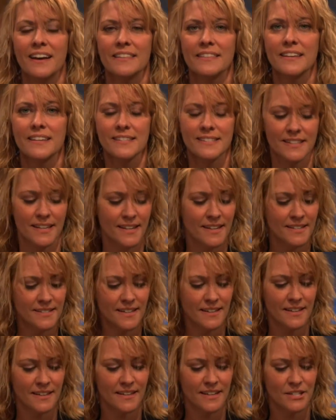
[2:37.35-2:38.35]
This is
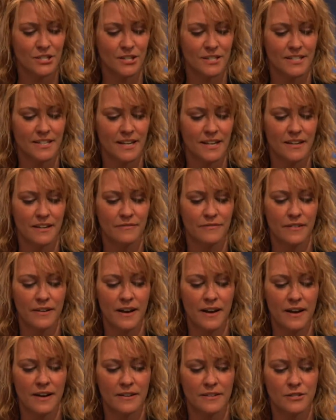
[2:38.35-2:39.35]
an initiative
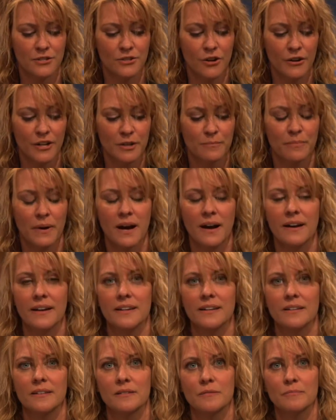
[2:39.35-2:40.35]
started
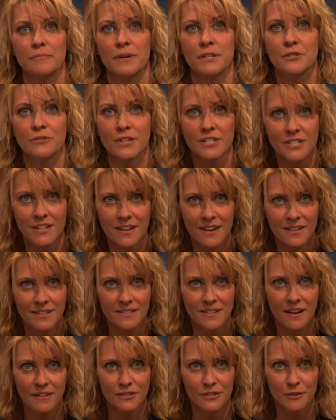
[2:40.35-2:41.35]
by Patricia and
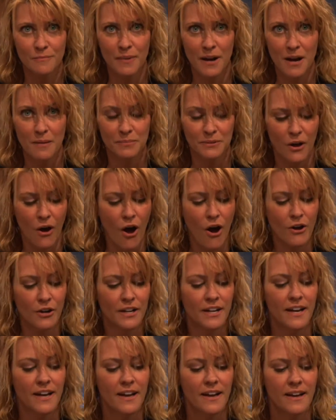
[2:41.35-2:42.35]
Dr. Bob
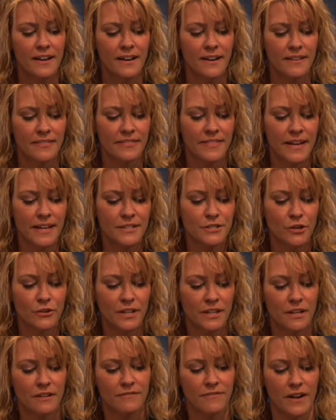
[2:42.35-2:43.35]
Long. They
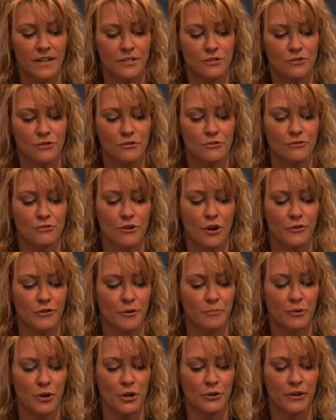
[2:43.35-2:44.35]
donated funds to start
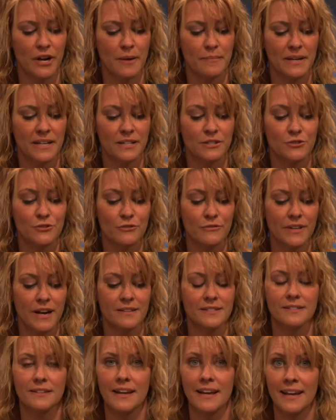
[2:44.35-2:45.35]
the program in
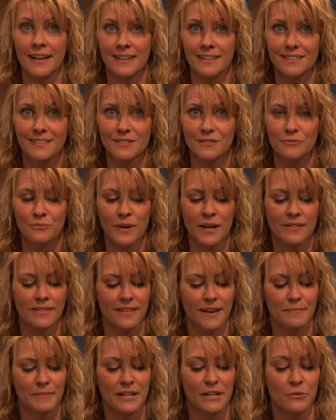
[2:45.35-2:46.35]
2008 with,
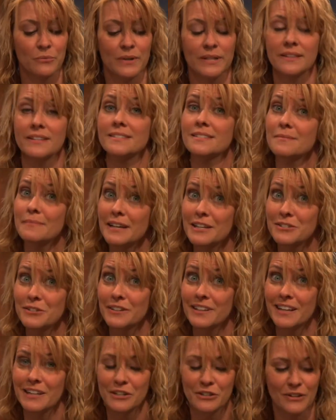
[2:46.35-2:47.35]
I'm going to read this to make sure I
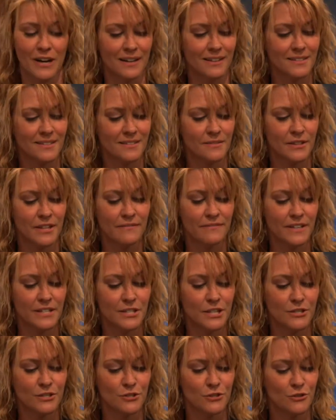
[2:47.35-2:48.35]
get it correct, the
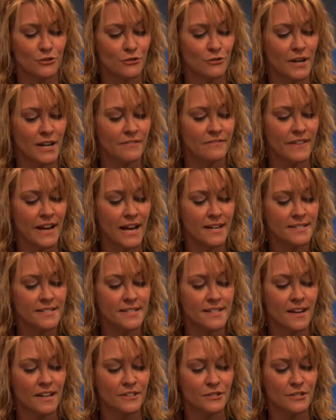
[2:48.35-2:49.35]
vision to advance
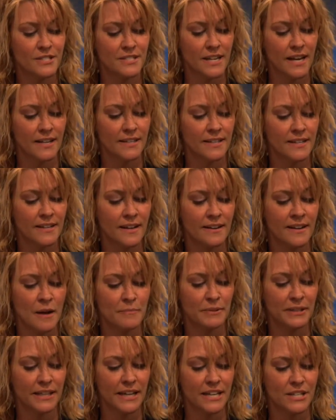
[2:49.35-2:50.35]
the understanding and
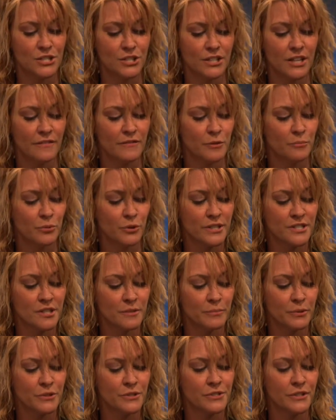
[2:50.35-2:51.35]
application of the
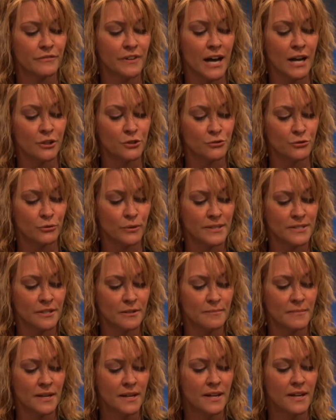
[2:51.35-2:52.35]
principles of
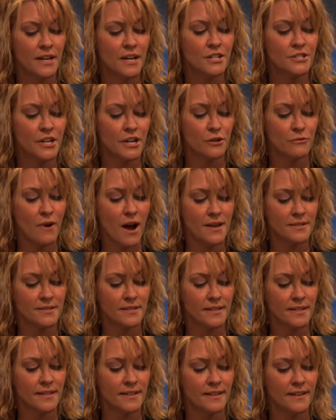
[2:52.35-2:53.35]
altruism,
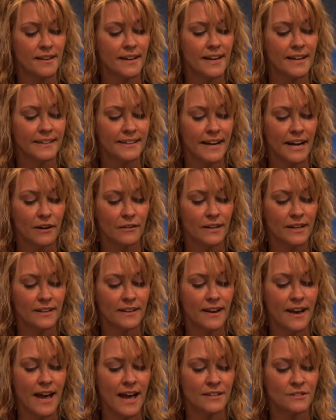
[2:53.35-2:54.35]
generosity,
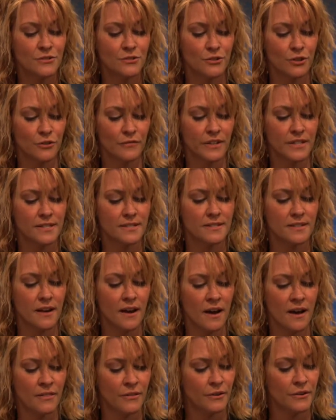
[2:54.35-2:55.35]
caring, and service to
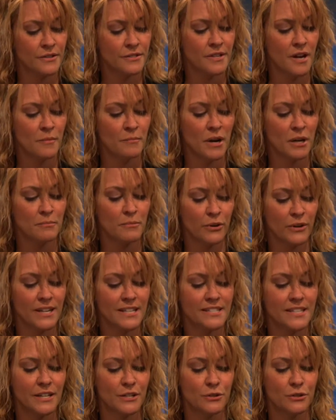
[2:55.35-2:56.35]
others among Murray
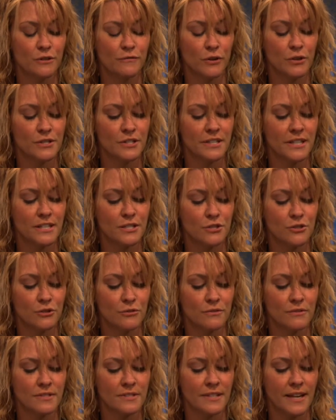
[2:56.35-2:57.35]
State University
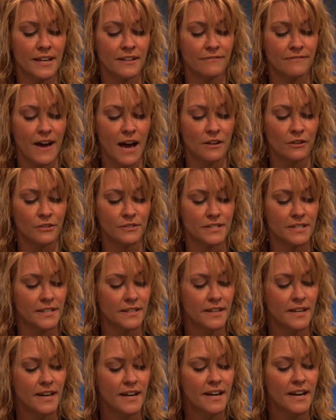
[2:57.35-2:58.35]
students and
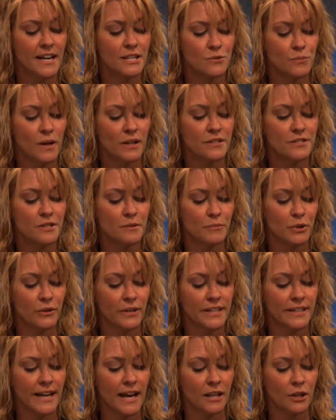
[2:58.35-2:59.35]
faculty, as well as the
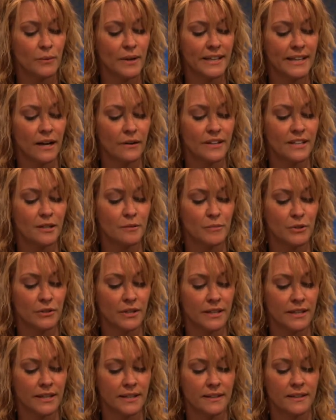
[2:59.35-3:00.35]
Murray-Callaway County
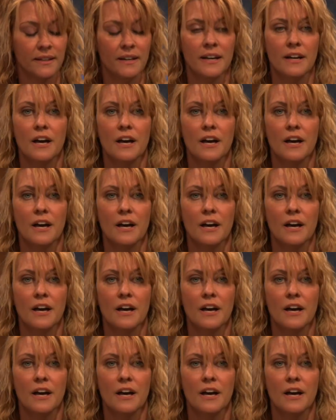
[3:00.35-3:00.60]
community.